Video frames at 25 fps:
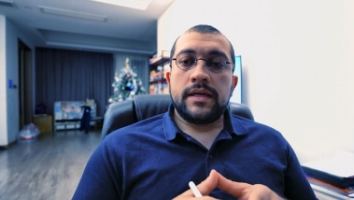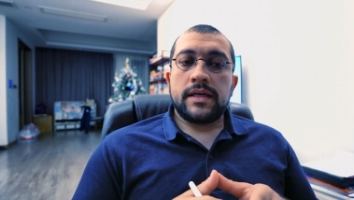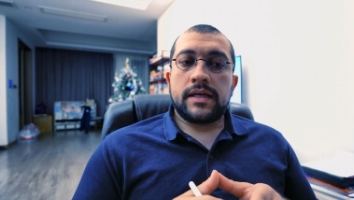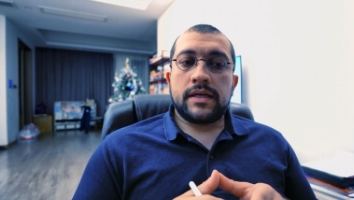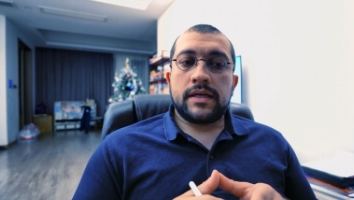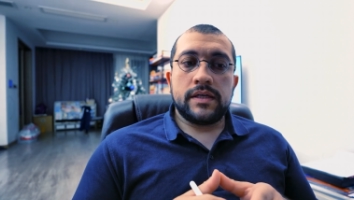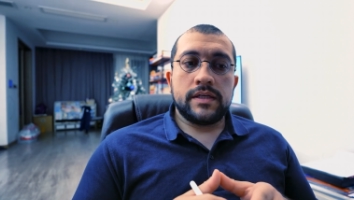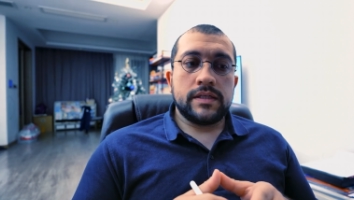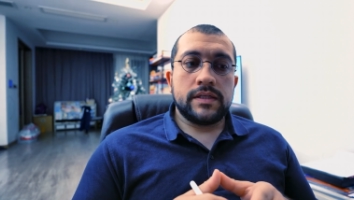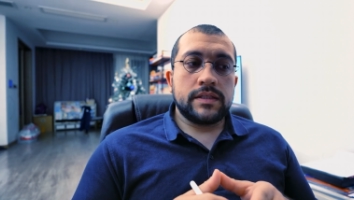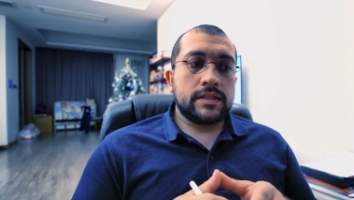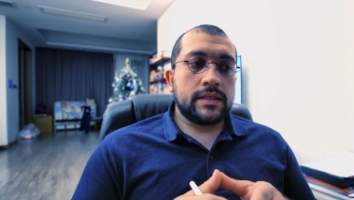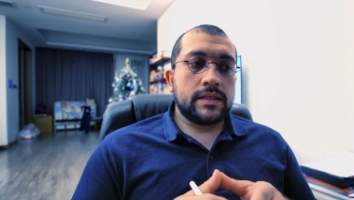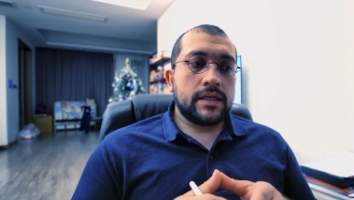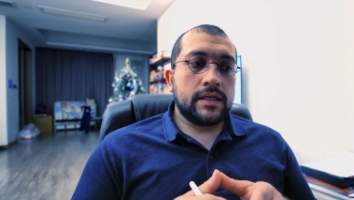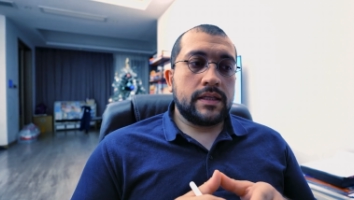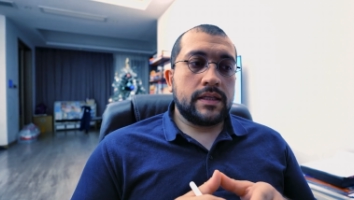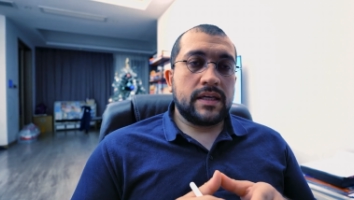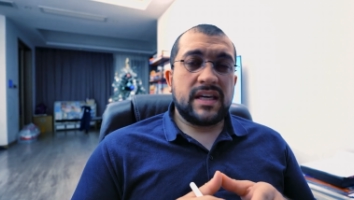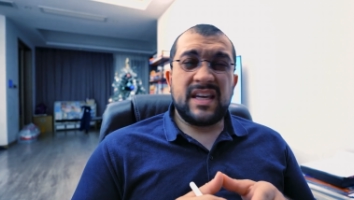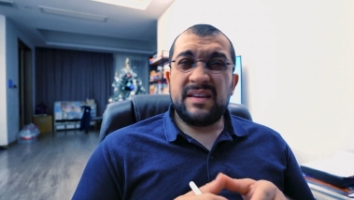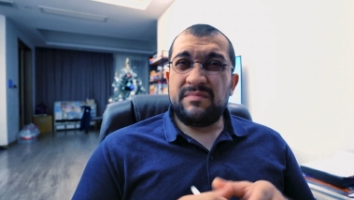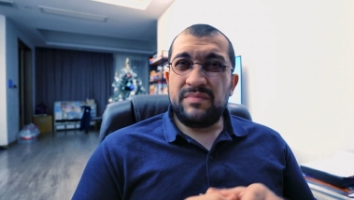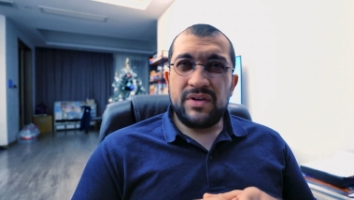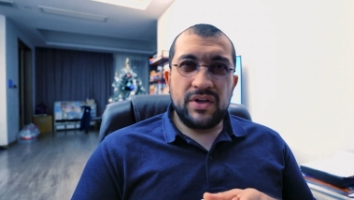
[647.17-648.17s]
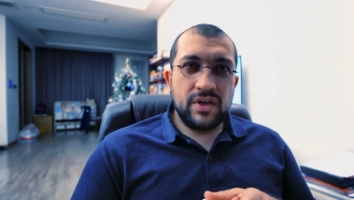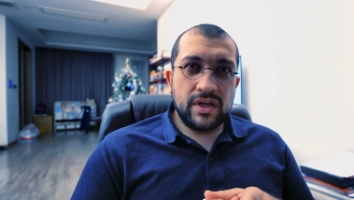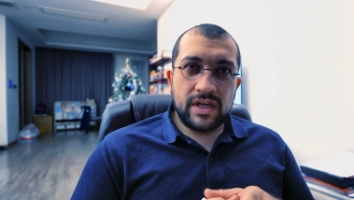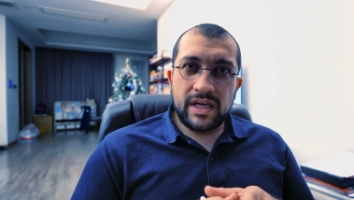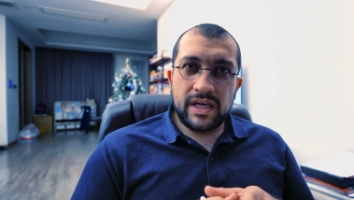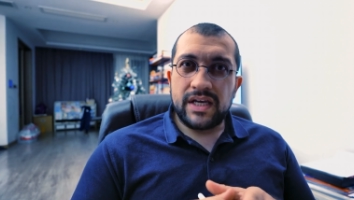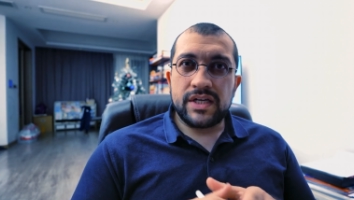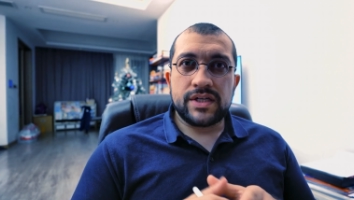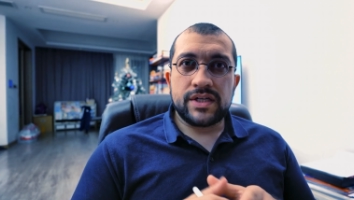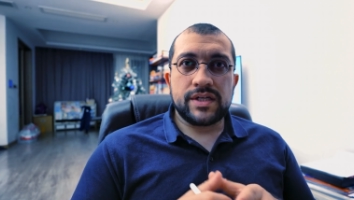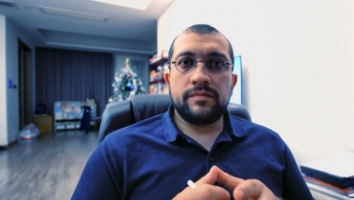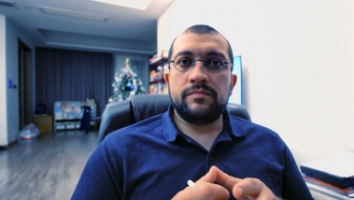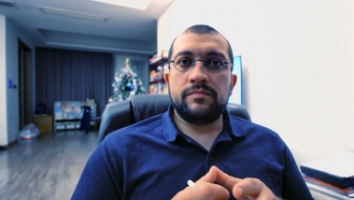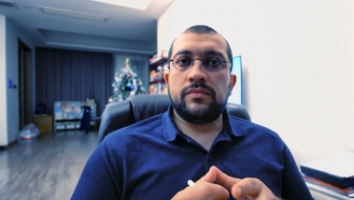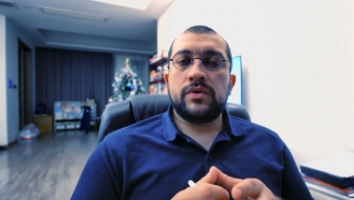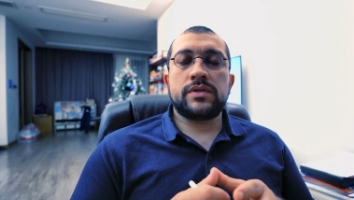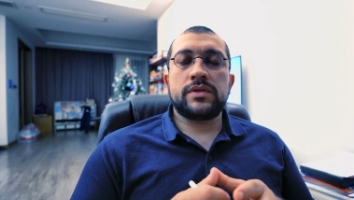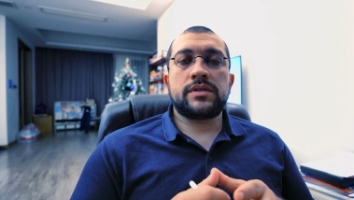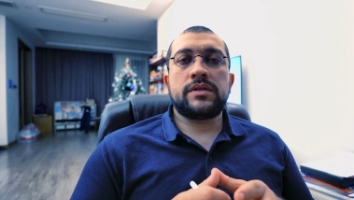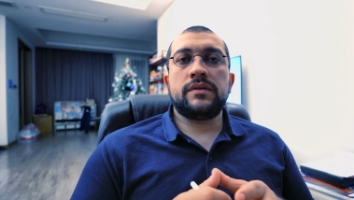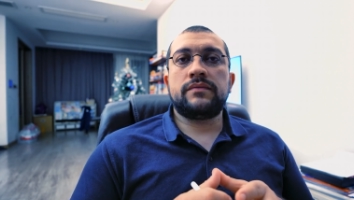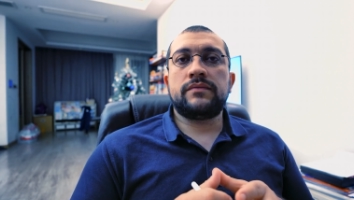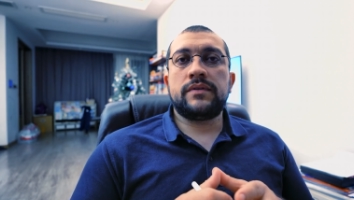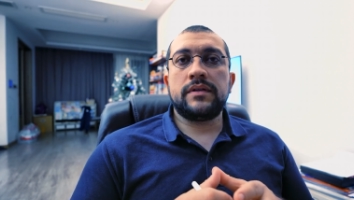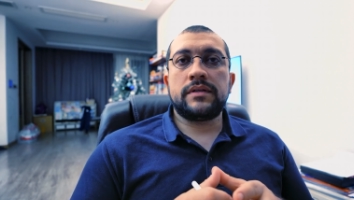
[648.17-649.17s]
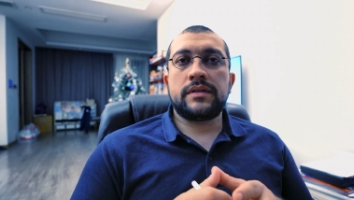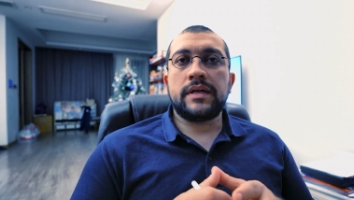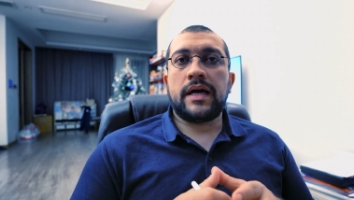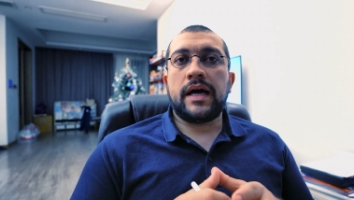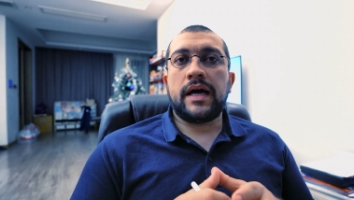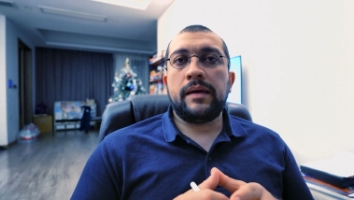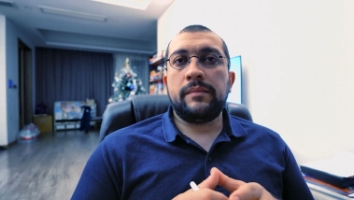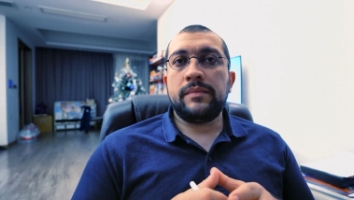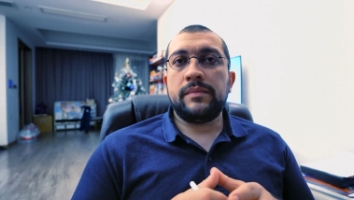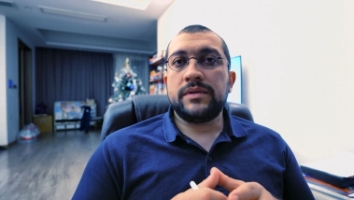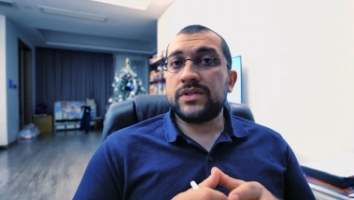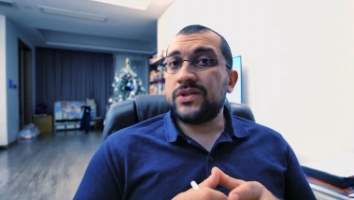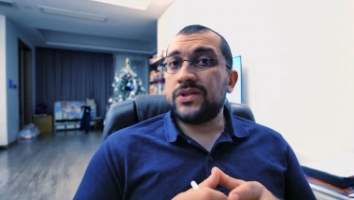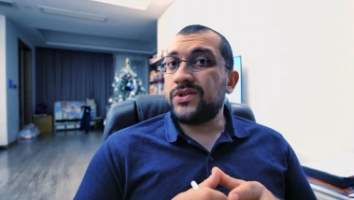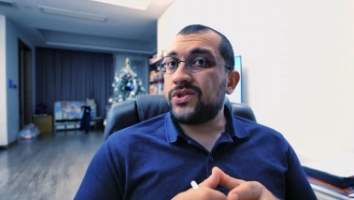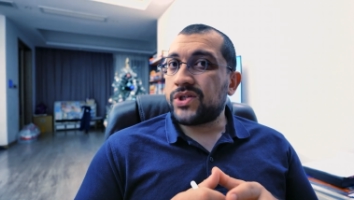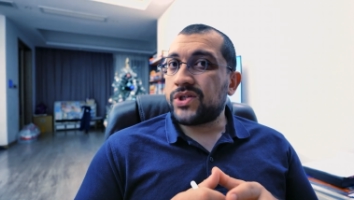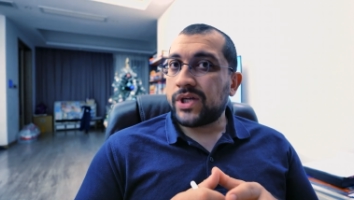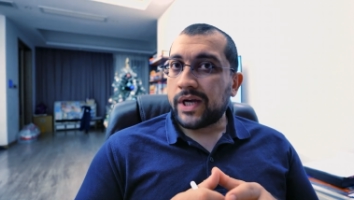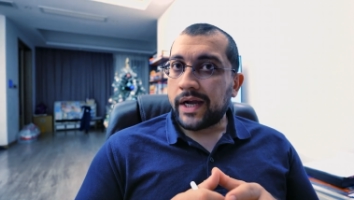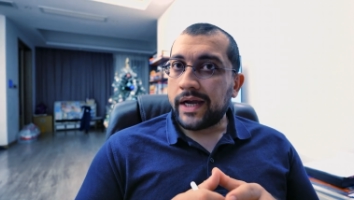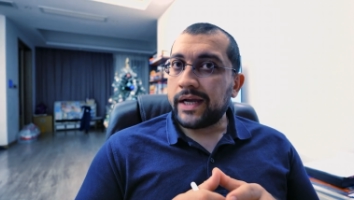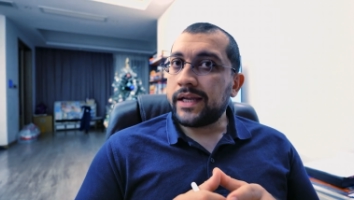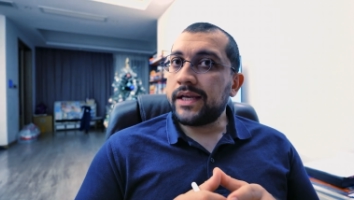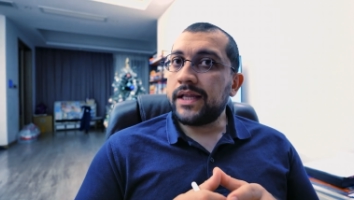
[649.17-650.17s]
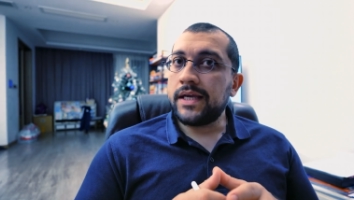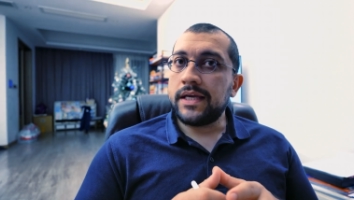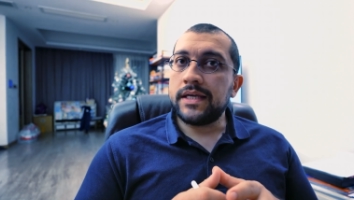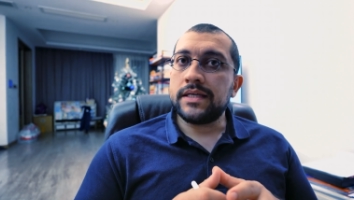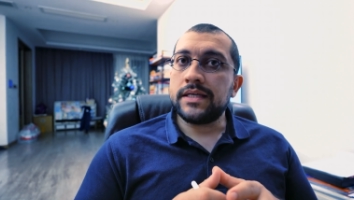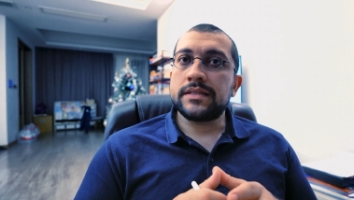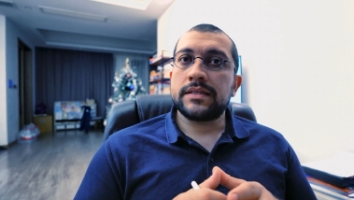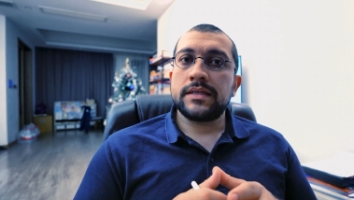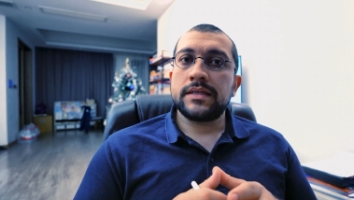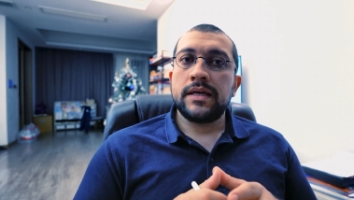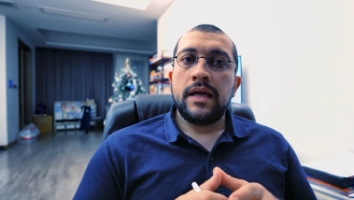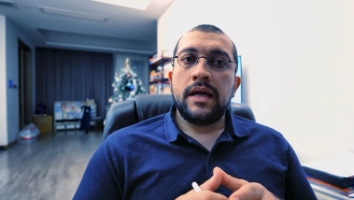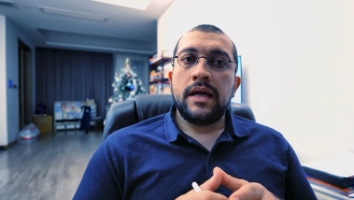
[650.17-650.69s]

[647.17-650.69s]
because the communication most of the time is in Chinese.